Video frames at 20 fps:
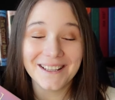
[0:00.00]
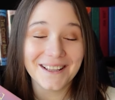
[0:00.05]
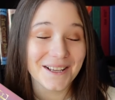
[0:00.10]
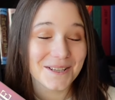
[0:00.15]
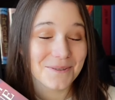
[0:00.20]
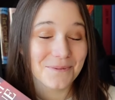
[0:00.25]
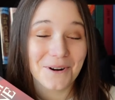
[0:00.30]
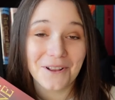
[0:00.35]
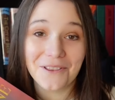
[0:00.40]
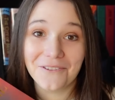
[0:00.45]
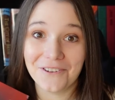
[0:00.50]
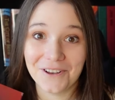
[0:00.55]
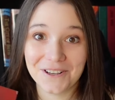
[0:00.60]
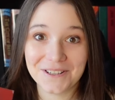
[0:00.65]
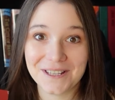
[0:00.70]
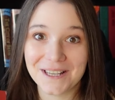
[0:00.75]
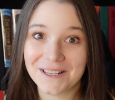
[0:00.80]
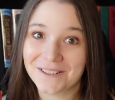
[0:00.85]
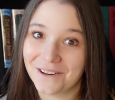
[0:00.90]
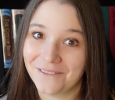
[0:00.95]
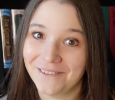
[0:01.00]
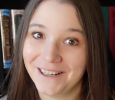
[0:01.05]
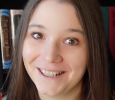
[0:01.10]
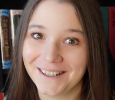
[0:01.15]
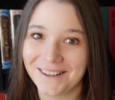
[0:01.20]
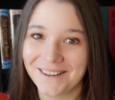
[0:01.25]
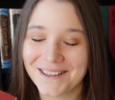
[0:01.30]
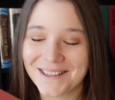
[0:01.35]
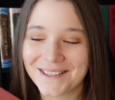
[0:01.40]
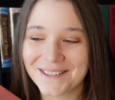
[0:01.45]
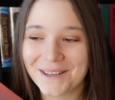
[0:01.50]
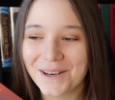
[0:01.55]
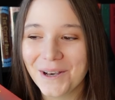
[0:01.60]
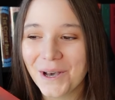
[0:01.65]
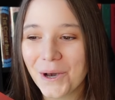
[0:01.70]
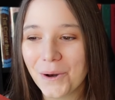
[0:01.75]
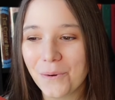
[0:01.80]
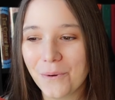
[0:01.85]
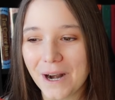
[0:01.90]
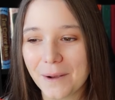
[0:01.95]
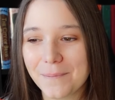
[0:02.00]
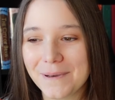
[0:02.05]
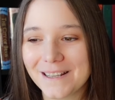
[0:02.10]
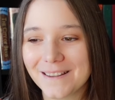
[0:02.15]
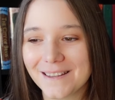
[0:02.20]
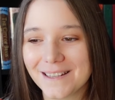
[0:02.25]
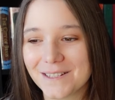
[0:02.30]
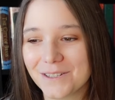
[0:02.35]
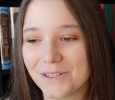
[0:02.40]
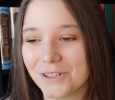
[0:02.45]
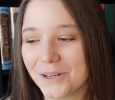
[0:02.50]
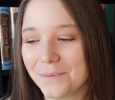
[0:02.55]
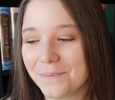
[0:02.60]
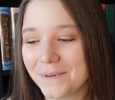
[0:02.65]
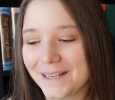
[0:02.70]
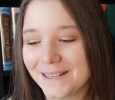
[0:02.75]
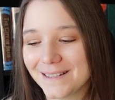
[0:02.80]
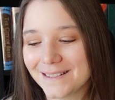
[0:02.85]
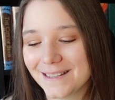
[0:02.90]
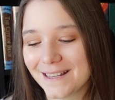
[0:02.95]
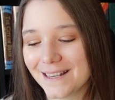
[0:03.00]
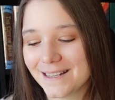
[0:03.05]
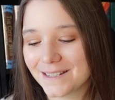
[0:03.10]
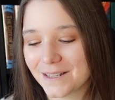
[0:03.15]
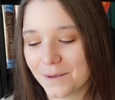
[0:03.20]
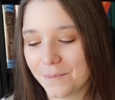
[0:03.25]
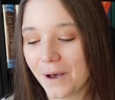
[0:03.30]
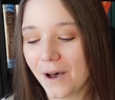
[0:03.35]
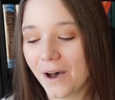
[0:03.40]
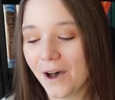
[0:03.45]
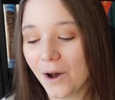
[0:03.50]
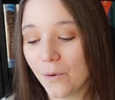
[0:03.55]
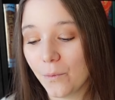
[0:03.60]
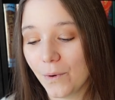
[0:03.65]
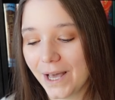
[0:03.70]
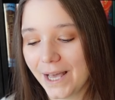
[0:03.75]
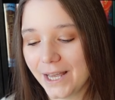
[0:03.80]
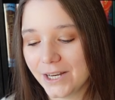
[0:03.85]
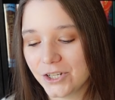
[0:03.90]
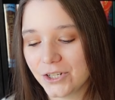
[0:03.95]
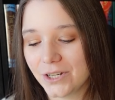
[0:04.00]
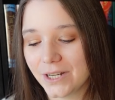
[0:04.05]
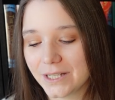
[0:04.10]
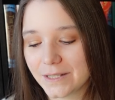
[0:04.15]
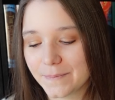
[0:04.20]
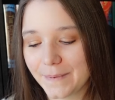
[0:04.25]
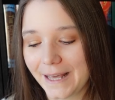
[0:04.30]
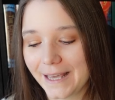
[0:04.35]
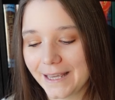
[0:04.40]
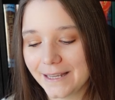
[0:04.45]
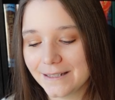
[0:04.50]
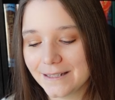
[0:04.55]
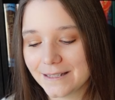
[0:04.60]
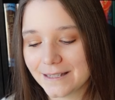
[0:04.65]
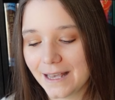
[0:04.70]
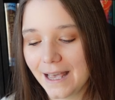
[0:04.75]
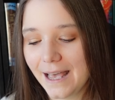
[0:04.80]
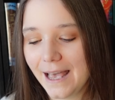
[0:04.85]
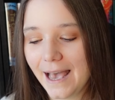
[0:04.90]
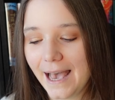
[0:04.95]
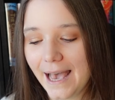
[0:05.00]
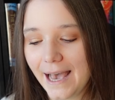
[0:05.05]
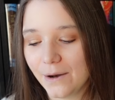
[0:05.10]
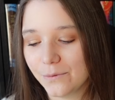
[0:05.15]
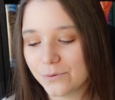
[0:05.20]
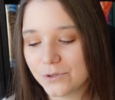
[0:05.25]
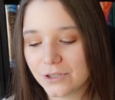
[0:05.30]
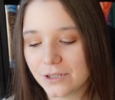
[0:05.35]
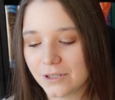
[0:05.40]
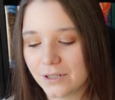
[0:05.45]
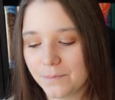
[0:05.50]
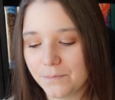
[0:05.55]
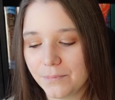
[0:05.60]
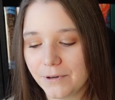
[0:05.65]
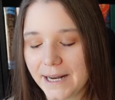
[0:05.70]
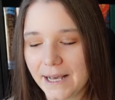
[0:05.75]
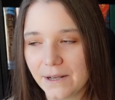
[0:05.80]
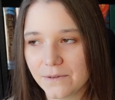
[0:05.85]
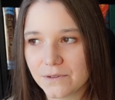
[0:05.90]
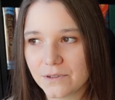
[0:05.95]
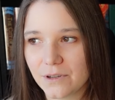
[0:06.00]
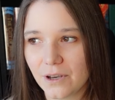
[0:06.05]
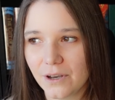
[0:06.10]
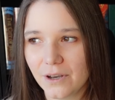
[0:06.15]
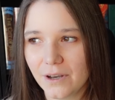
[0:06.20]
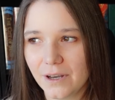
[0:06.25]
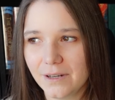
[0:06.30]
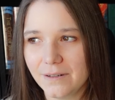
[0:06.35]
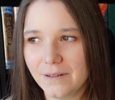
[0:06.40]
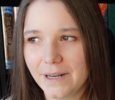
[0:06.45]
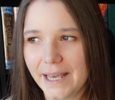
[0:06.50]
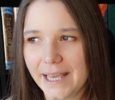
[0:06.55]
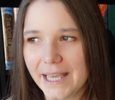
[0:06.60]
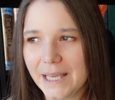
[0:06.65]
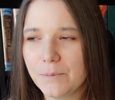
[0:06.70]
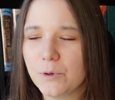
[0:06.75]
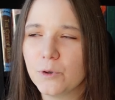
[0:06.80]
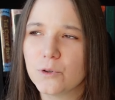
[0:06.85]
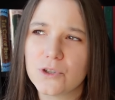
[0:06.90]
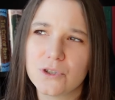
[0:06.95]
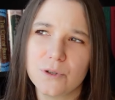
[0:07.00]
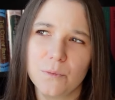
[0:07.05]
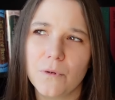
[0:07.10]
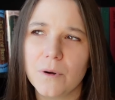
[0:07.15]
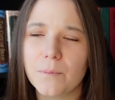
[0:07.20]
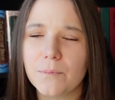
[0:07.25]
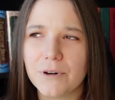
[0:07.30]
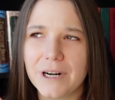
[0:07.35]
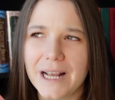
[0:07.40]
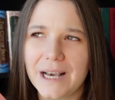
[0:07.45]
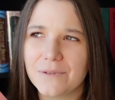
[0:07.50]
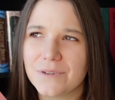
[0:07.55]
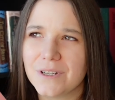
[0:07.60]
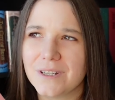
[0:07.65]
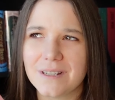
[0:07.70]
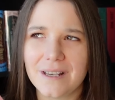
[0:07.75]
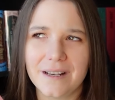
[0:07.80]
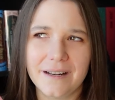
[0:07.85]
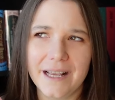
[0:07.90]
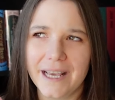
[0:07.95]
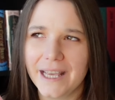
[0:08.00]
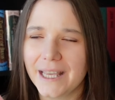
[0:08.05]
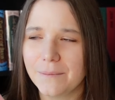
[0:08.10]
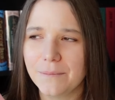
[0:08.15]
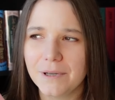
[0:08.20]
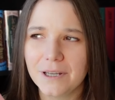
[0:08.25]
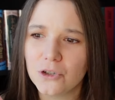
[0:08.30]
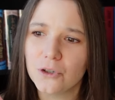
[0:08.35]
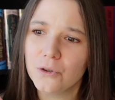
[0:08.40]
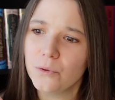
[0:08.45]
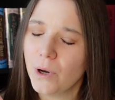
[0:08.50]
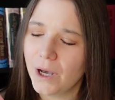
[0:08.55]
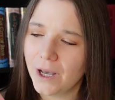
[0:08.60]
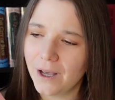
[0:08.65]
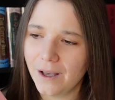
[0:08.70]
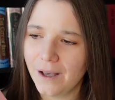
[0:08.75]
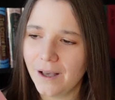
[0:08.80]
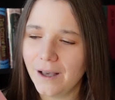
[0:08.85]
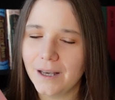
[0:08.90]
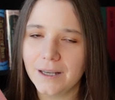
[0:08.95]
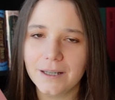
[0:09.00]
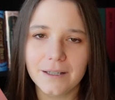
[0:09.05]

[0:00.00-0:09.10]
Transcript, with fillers: That's one of the first things I realized when I picked this up is there's a part where she explains how to pronounce her name or someone pronounces her name to her.